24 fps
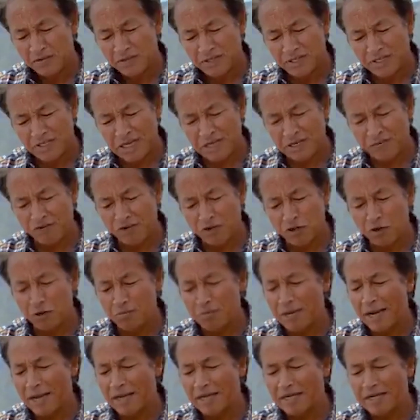This
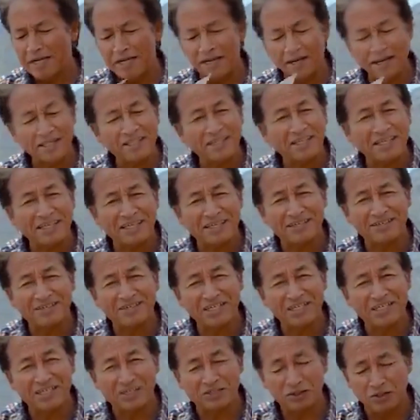envelope had nothing
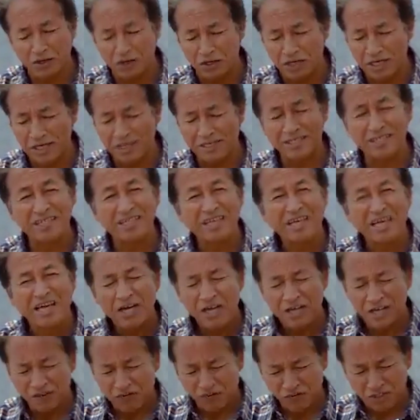written on it.
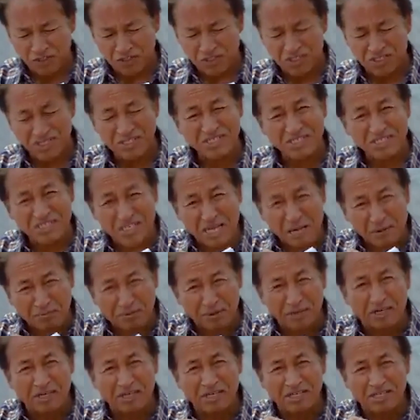It was
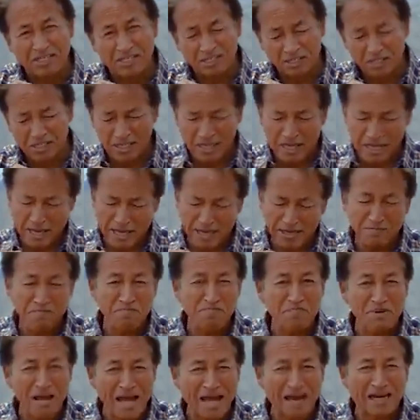stapled and
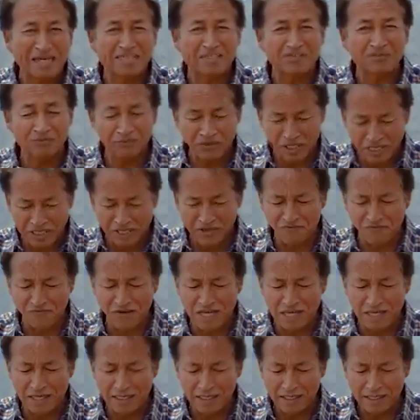packed very
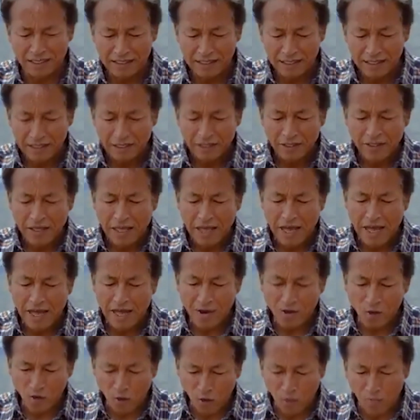well.
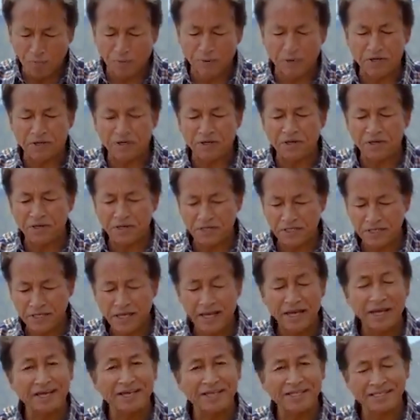I opened
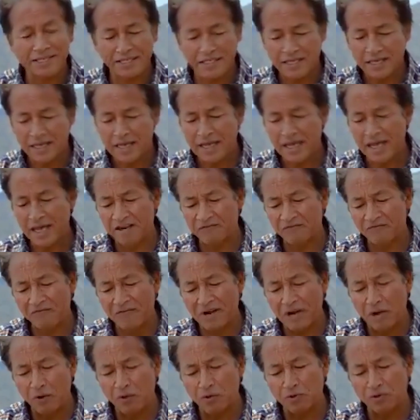it and
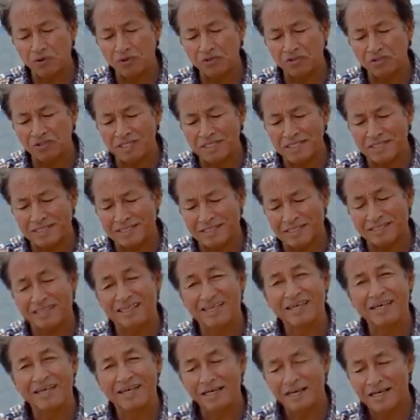found this
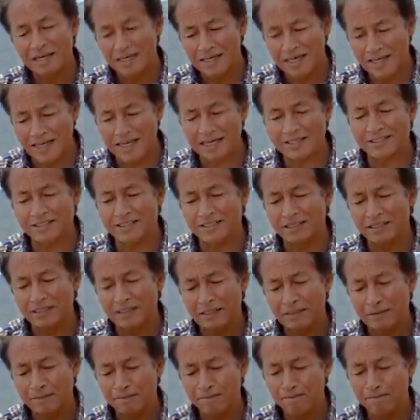letter,